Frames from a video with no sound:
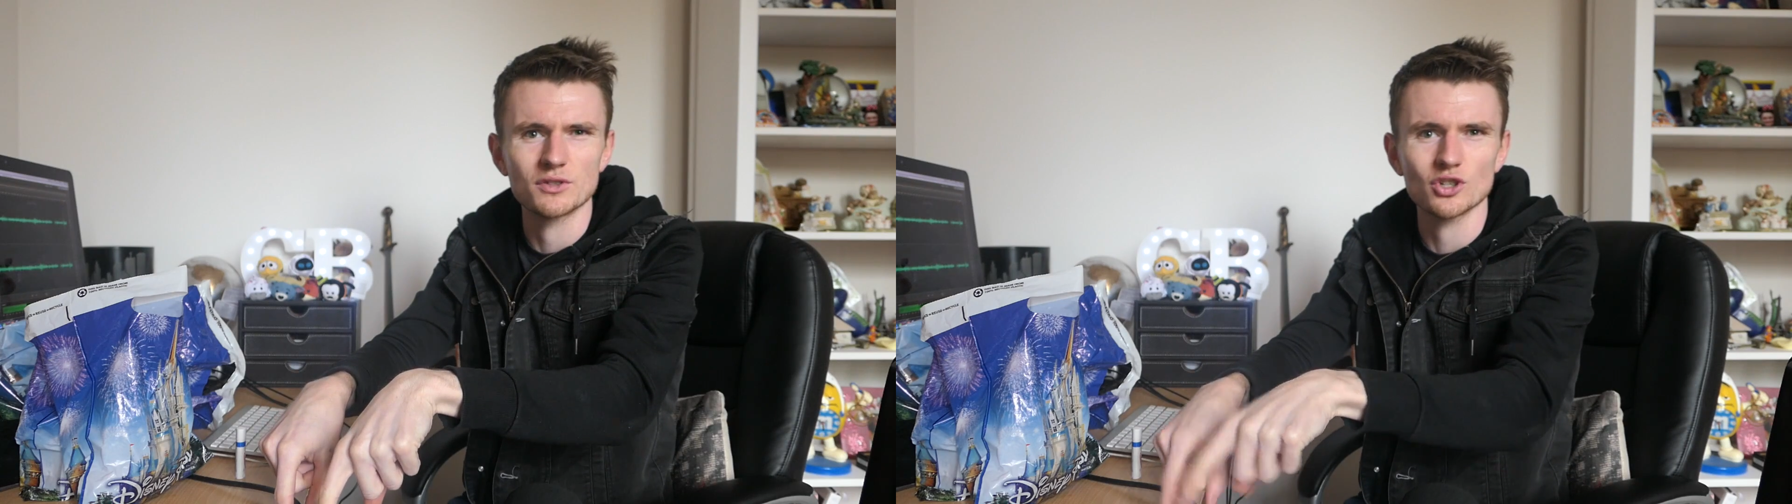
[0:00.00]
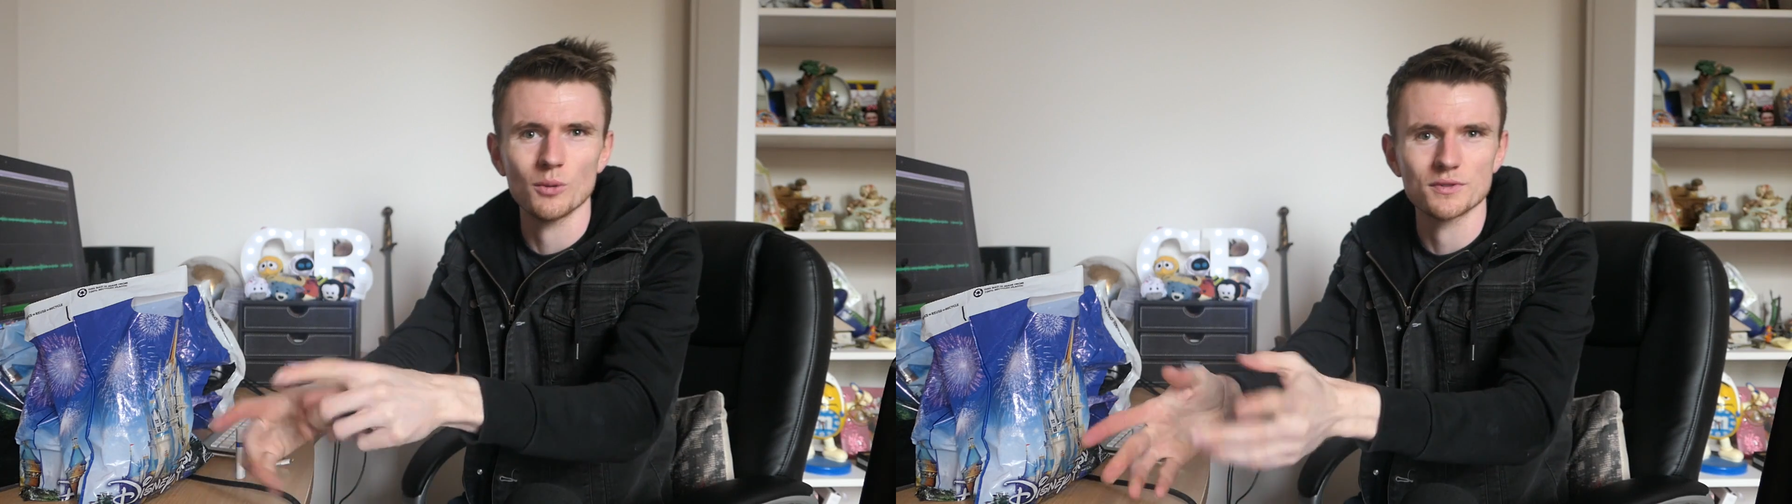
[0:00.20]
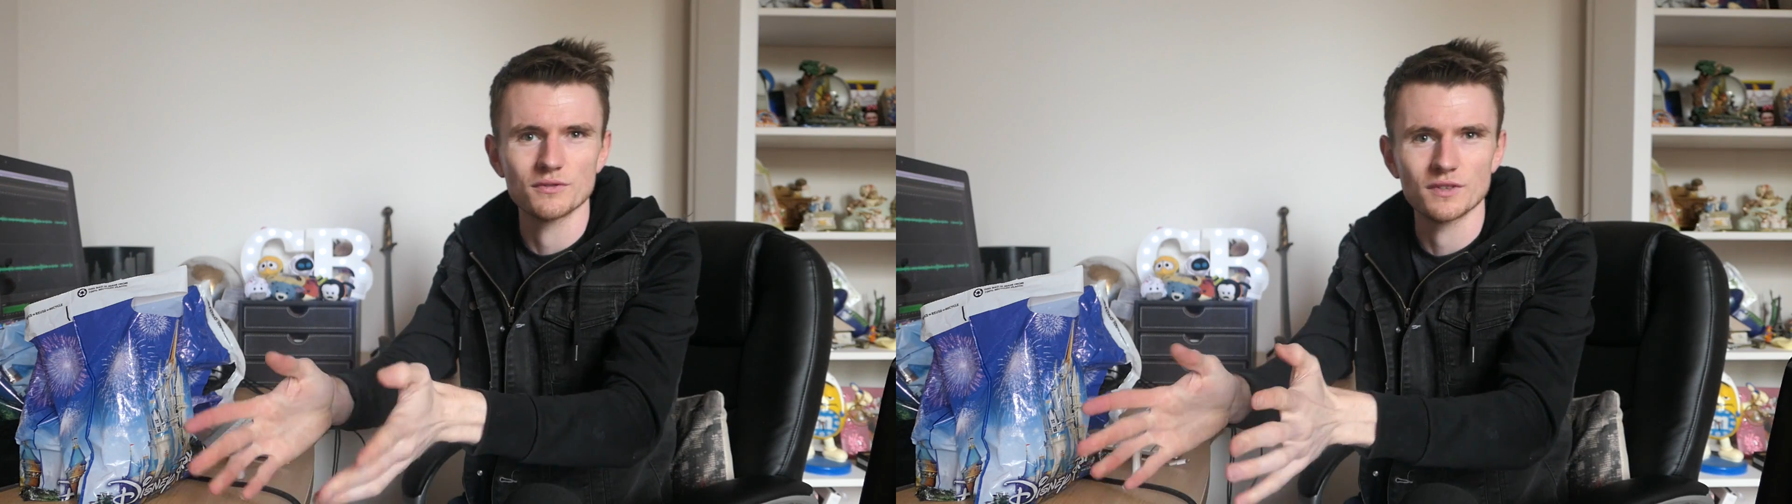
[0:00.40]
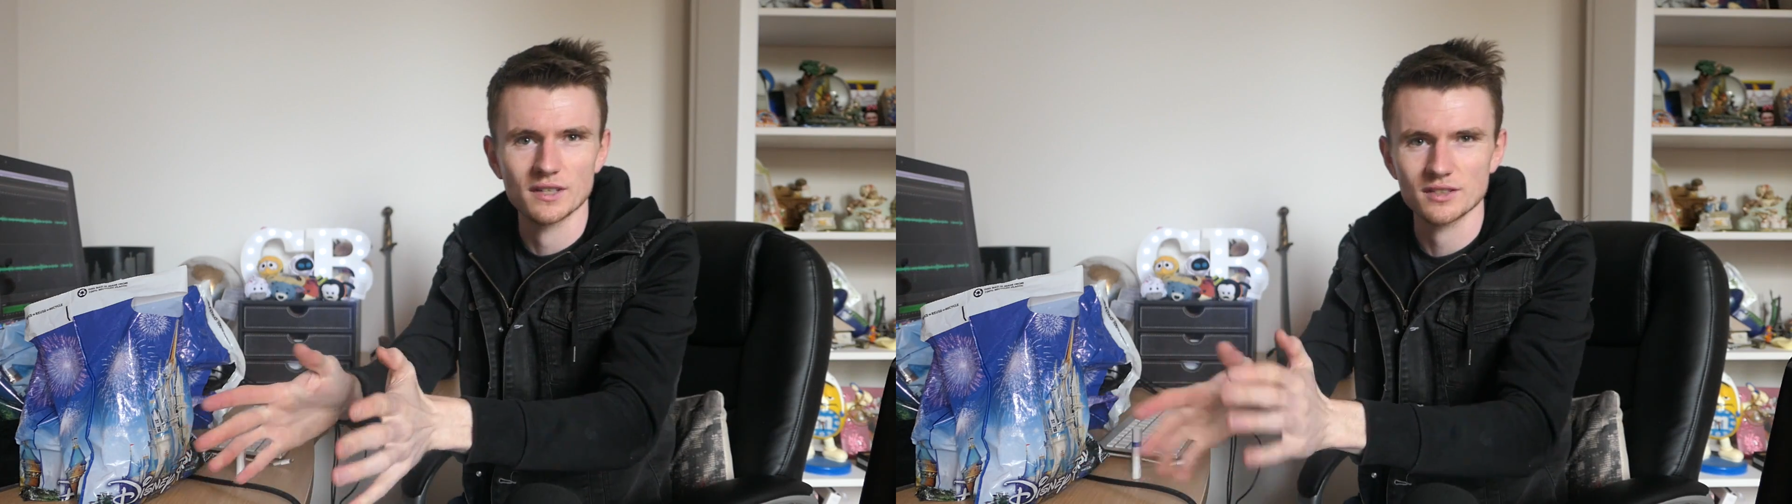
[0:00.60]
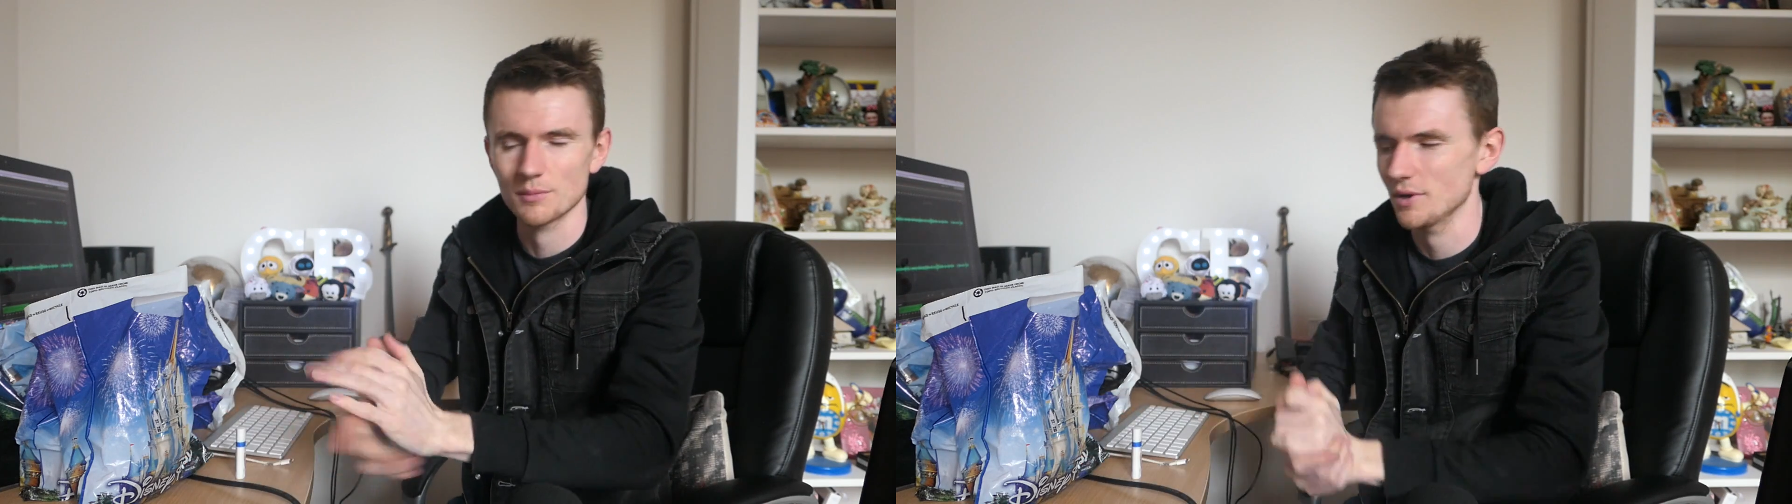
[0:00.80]
different tops
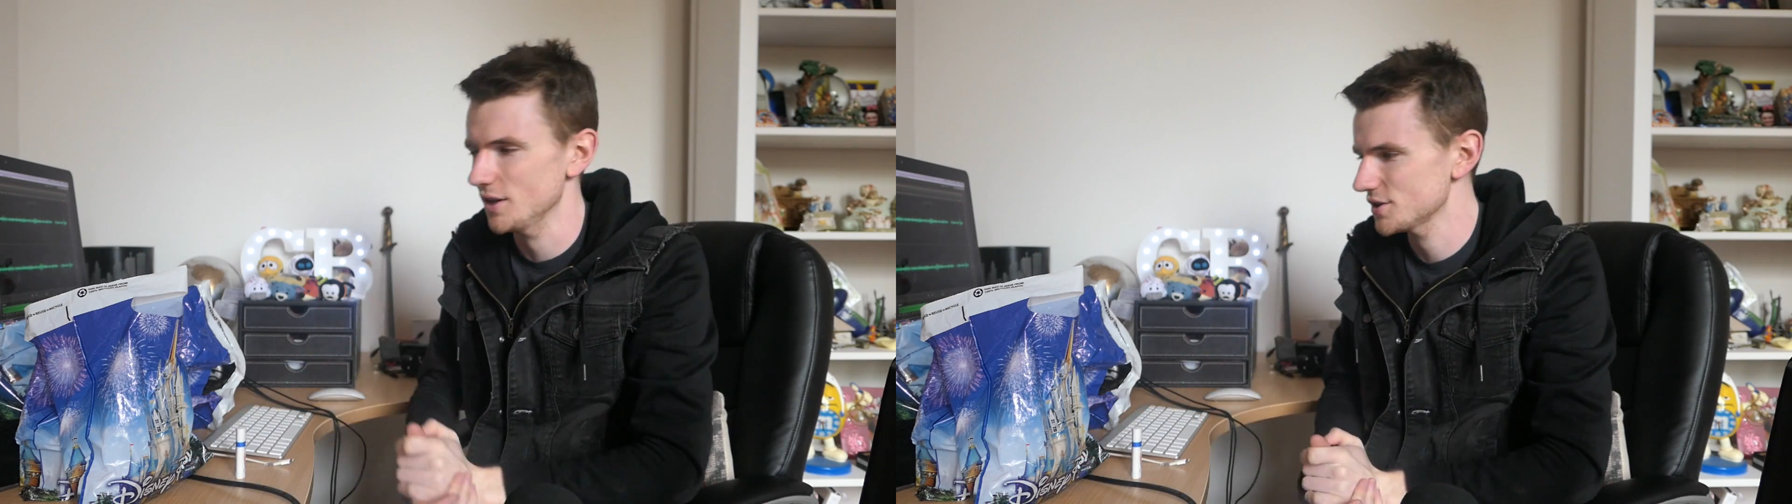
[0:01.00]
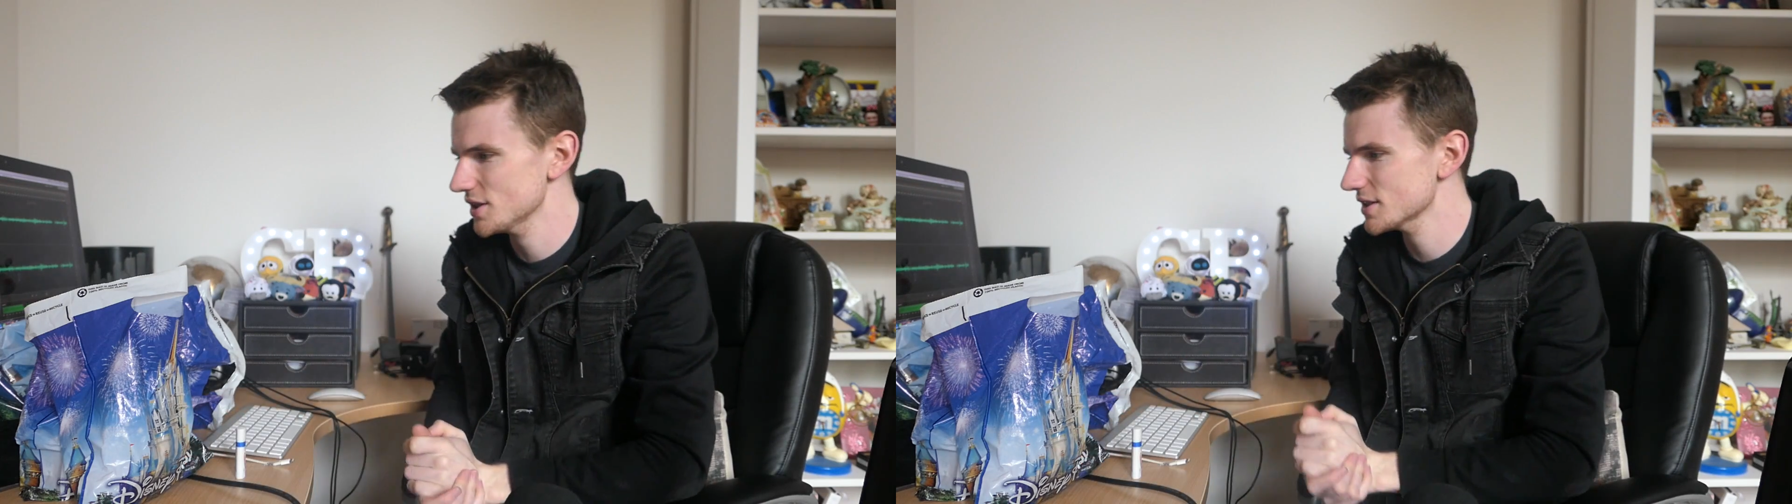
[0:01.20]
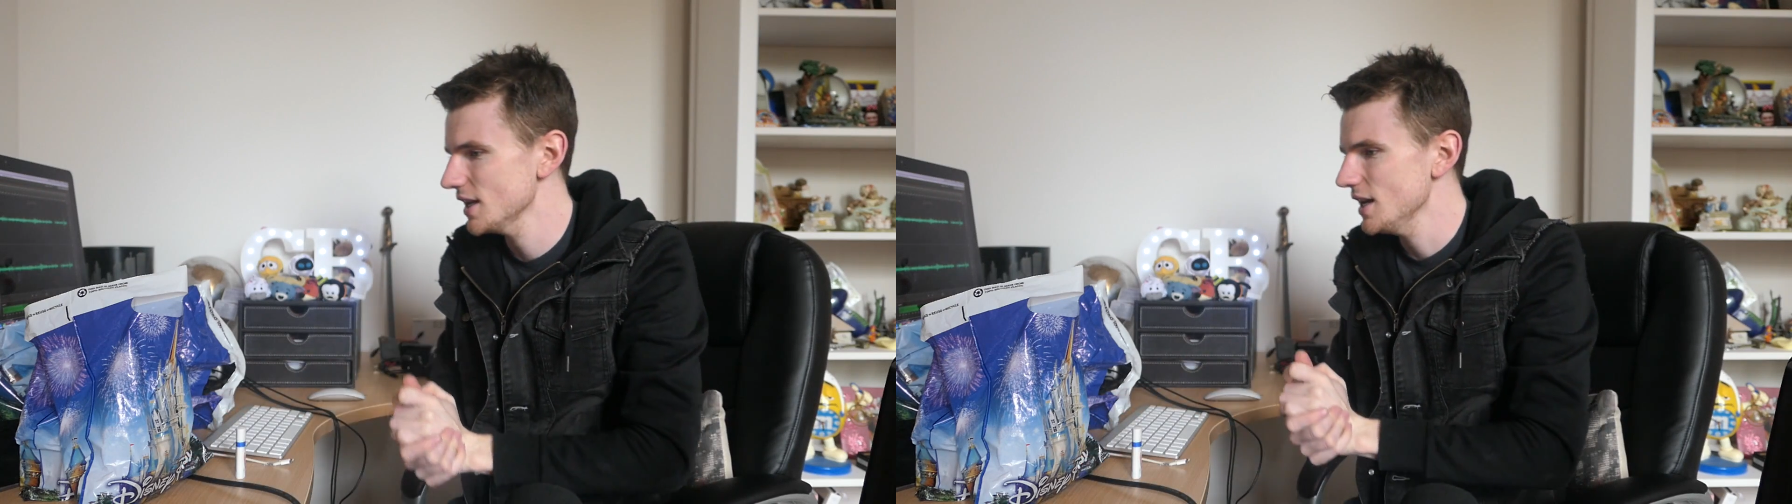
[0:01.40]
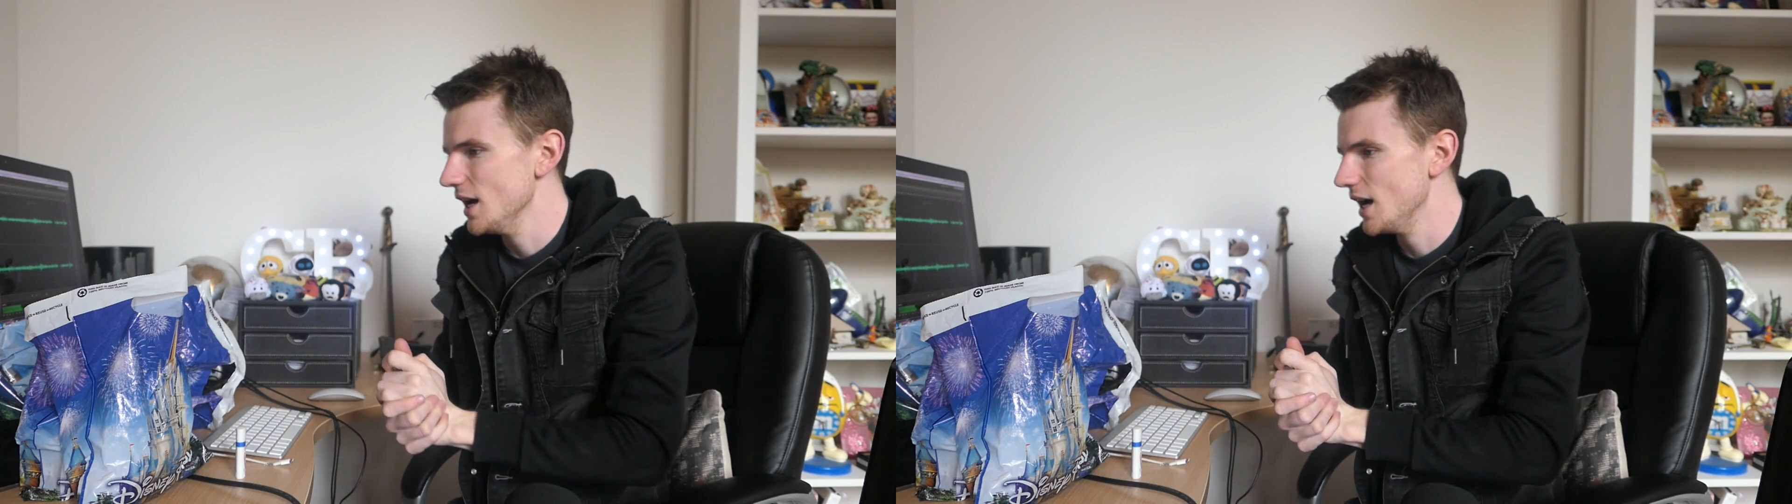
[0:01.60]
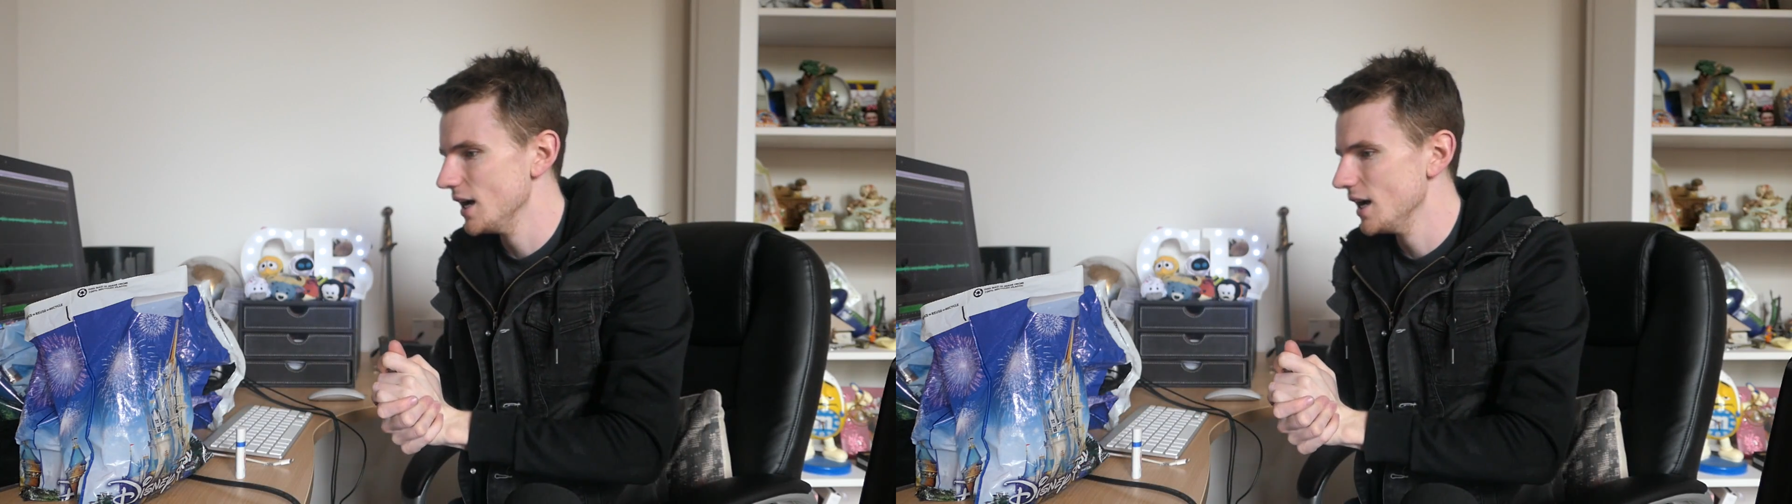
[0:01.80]
and things I've purchased.